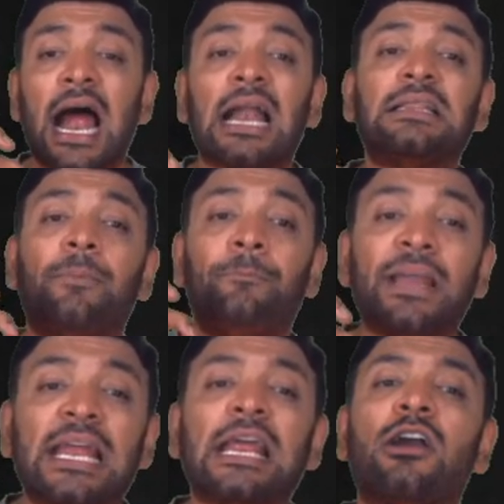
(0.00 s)
at the
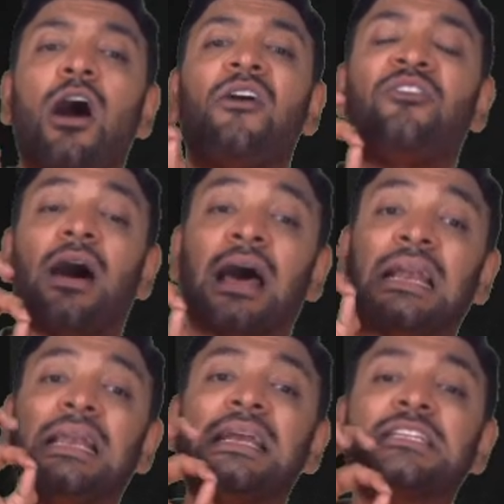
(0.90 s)
beginning of
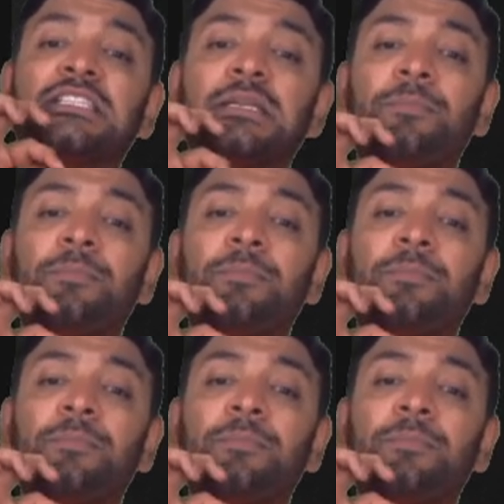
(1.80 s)
earliest